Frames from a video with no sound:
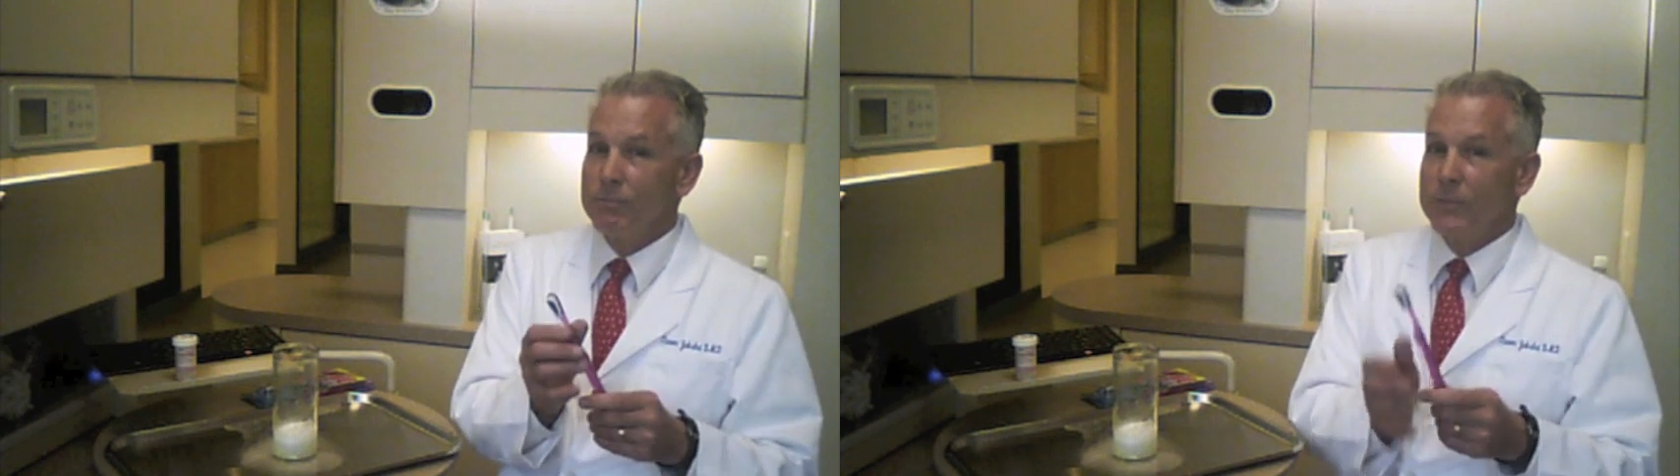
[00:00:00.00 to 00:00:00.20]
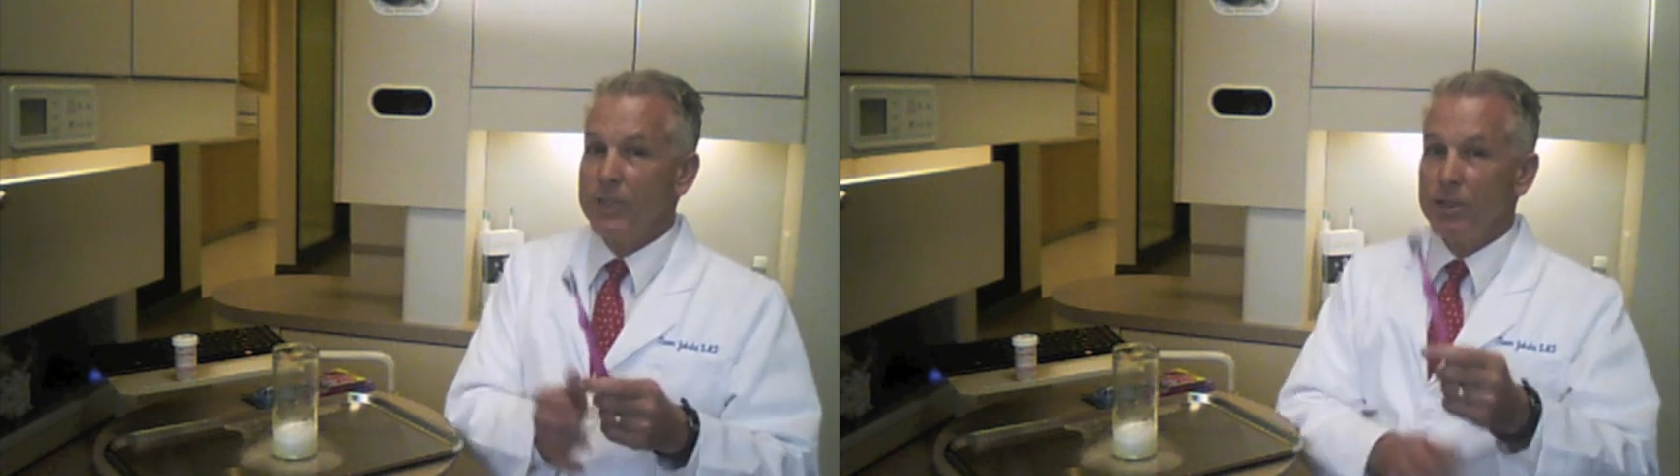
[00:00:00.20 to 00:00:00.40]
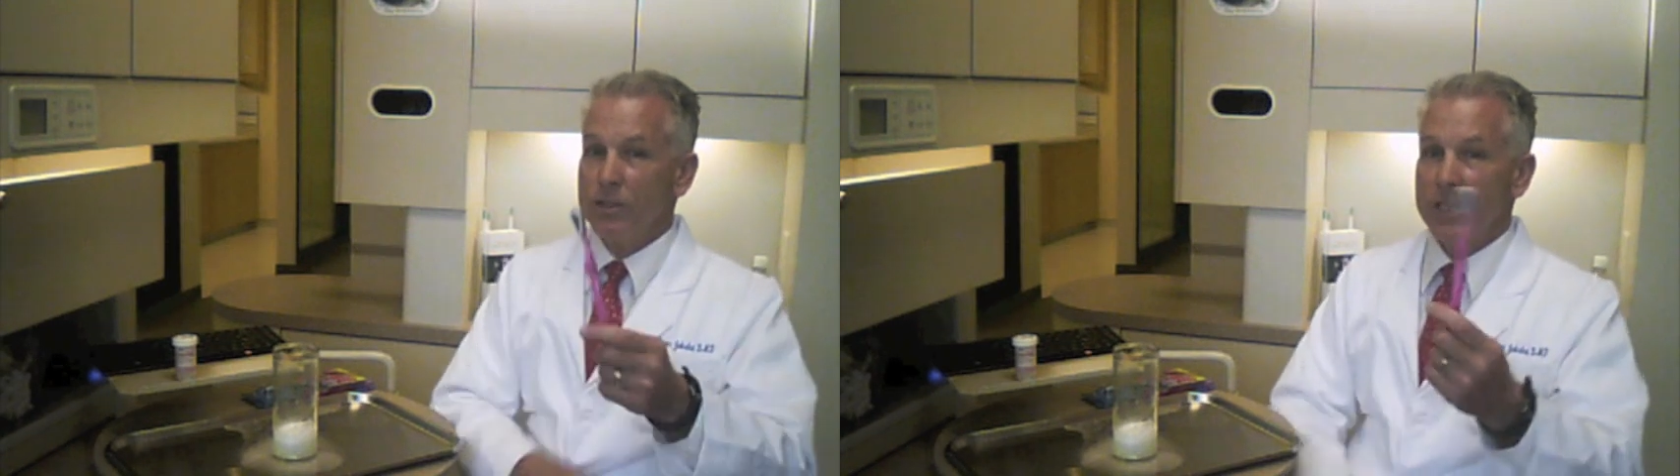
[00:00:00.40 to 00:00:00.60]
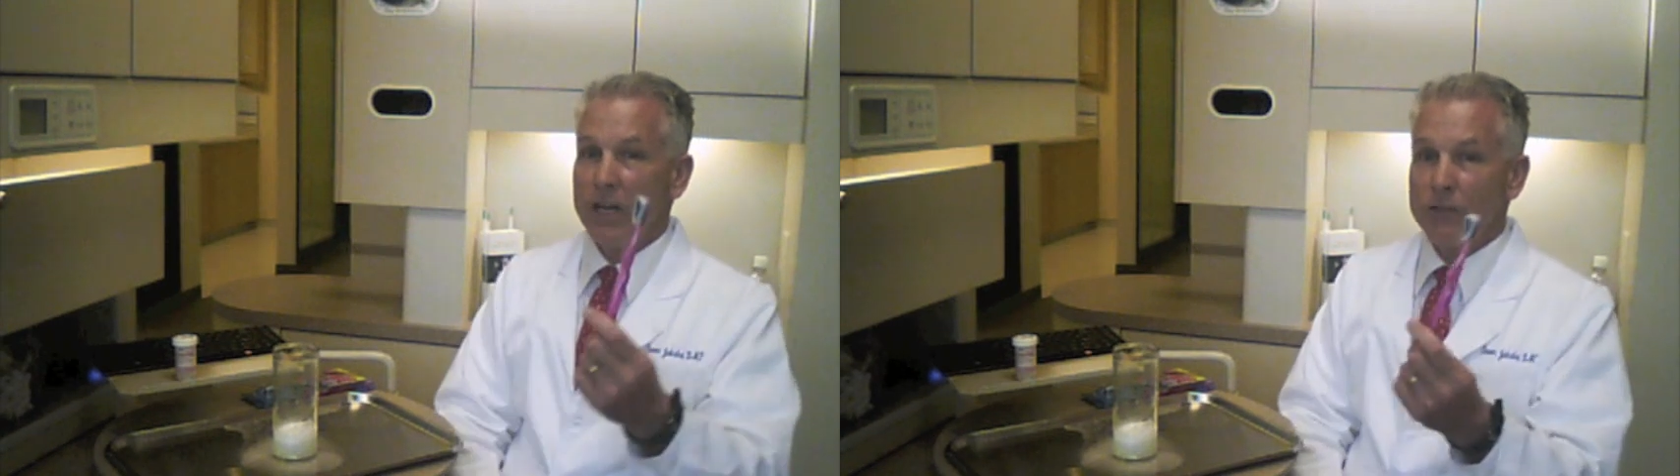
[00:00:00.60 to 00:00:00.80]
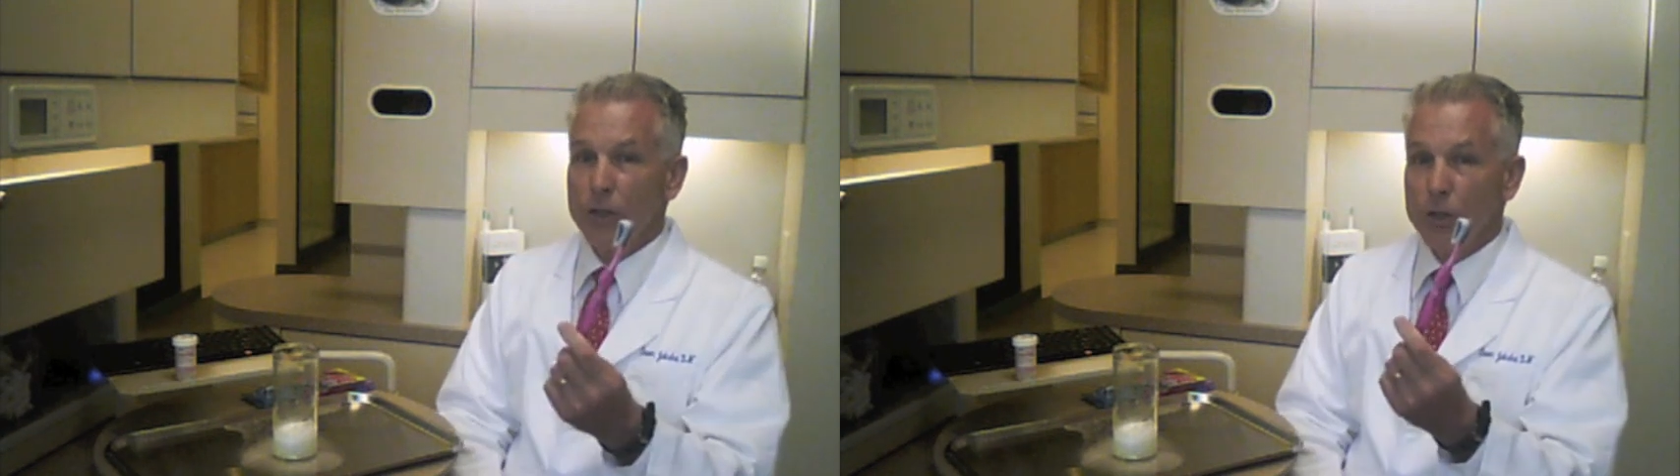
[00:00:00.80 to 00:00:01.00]
get
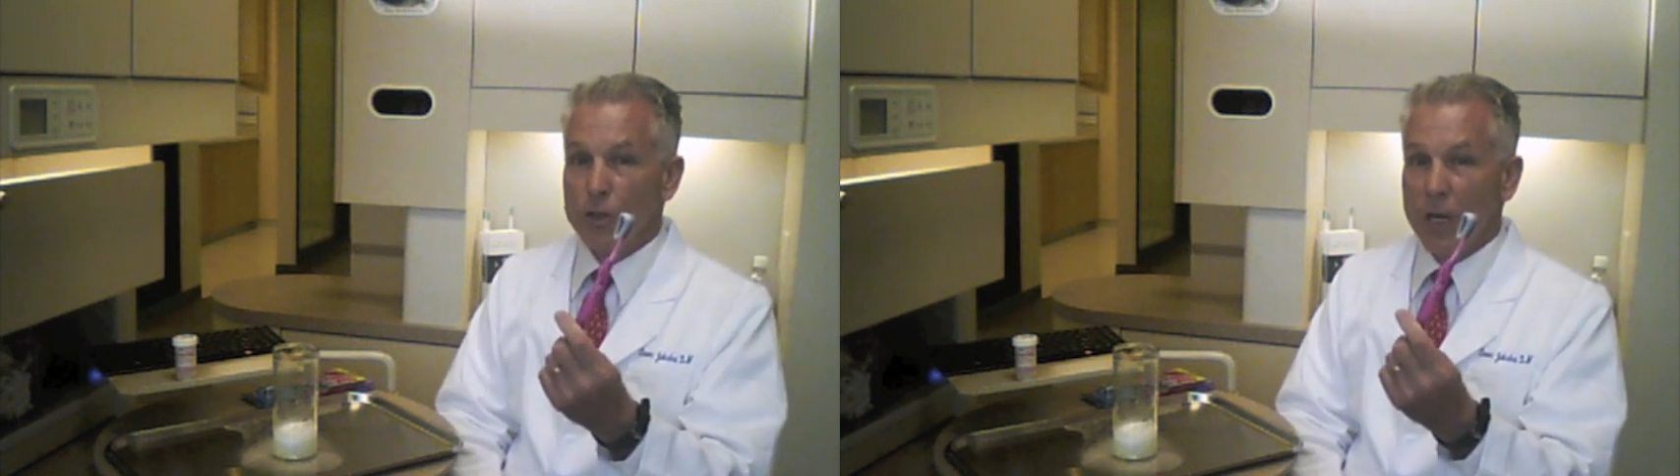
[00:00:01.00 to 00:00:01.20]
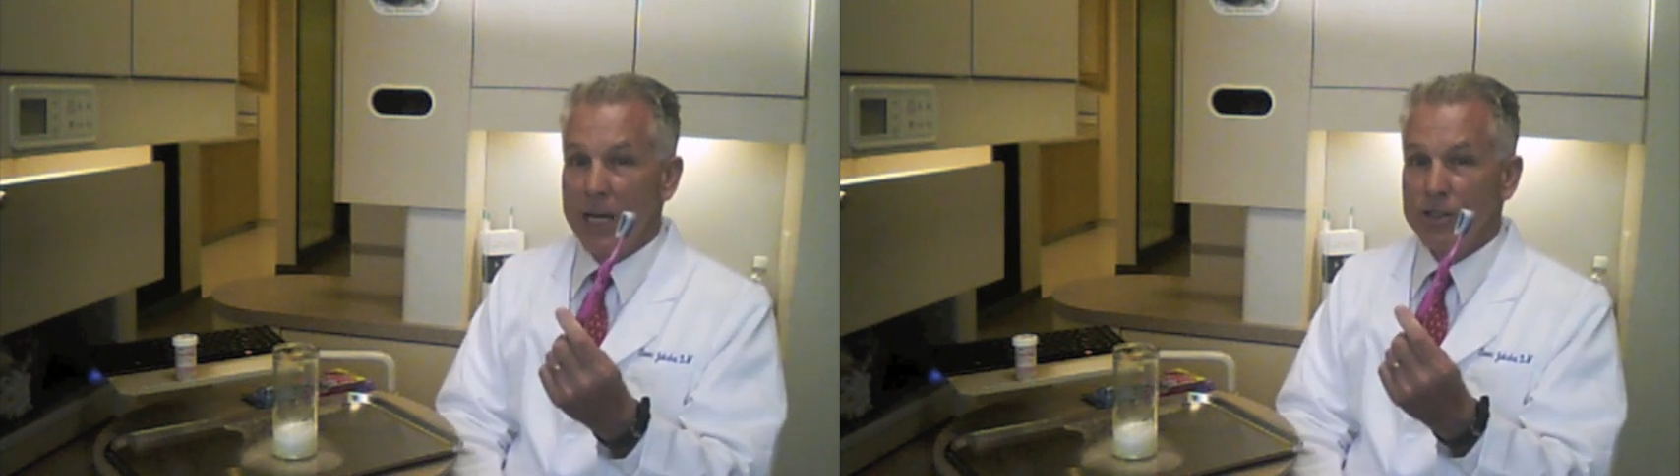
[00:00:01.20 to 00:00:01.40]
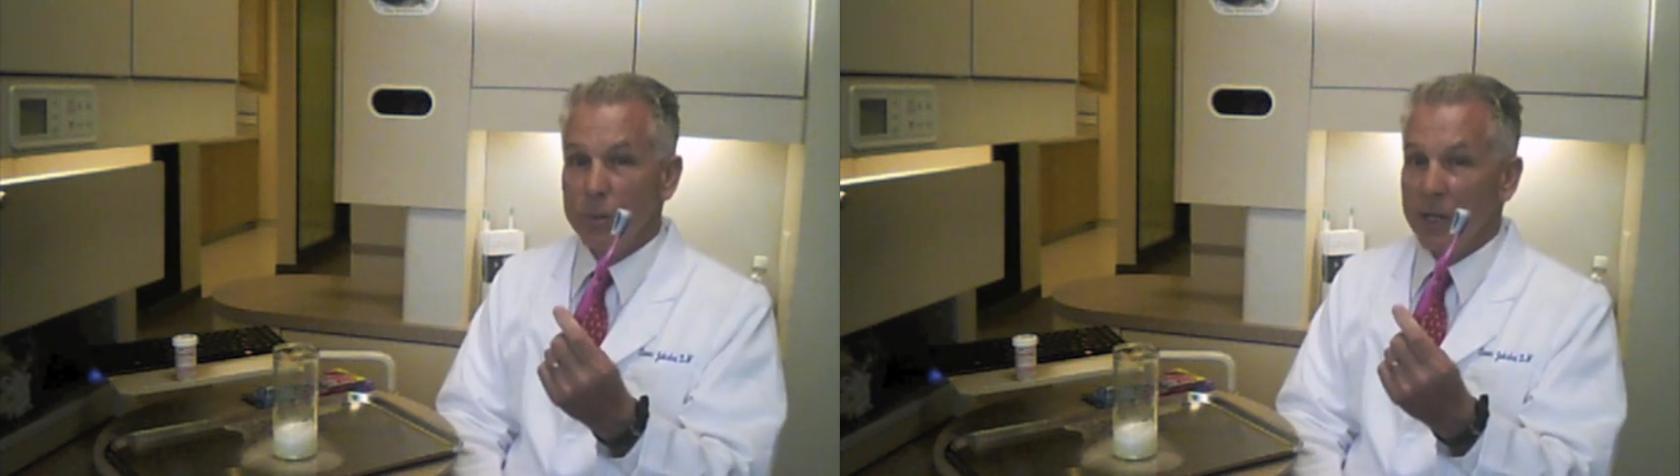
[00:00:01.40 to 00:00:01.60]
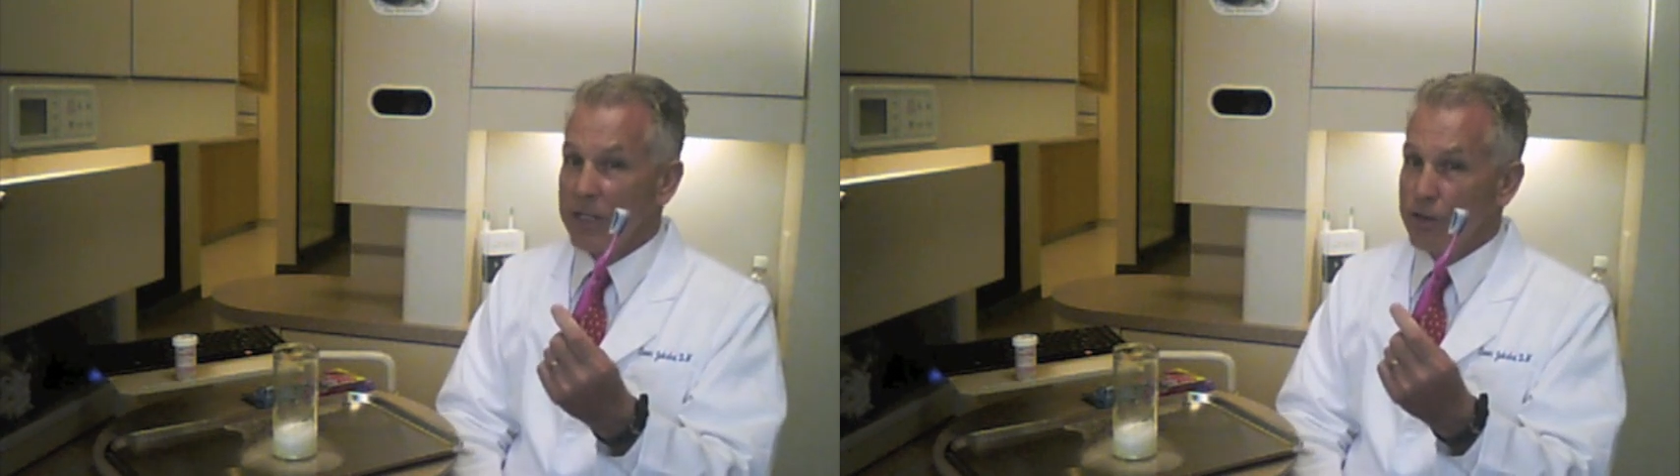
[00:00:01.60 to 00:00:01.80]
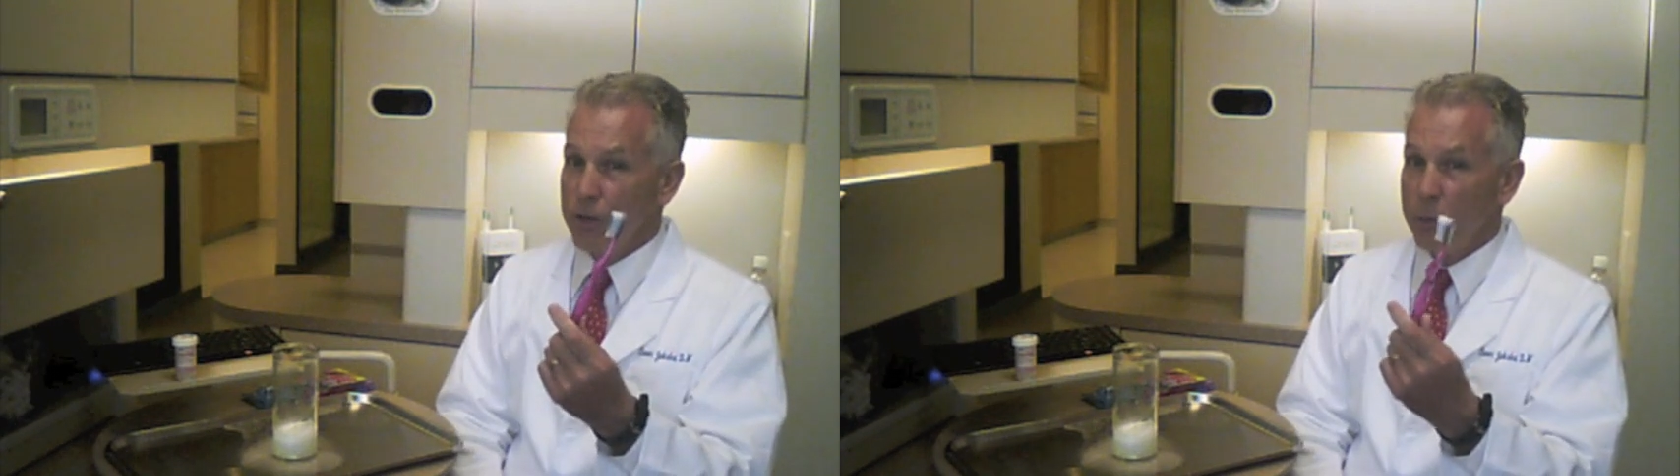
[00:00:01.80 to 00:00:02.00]
yourself the Neutralizer Plus
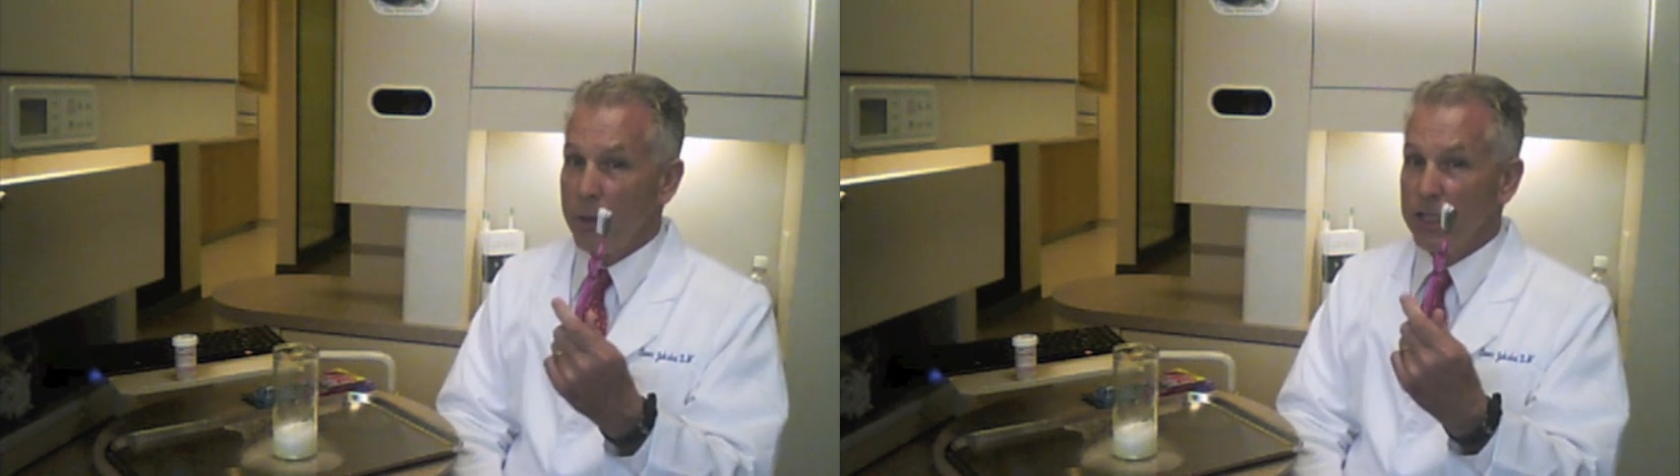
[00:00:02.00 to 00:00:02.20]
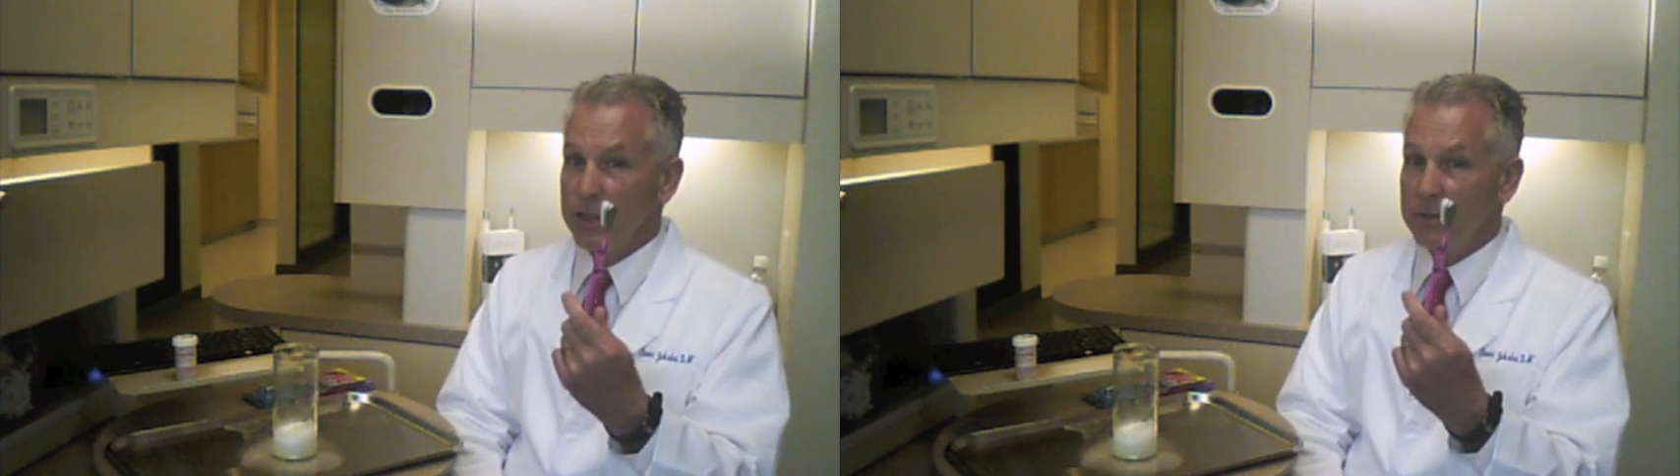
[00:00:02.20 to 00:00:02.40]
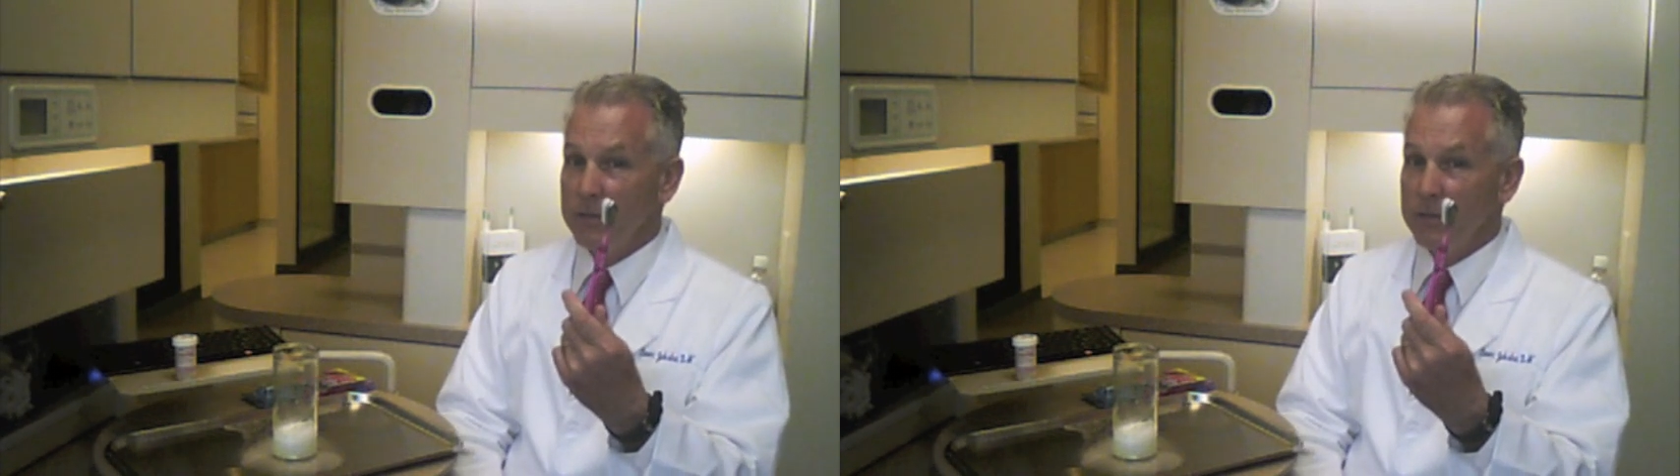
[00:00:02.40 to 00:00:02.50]
toothbrush.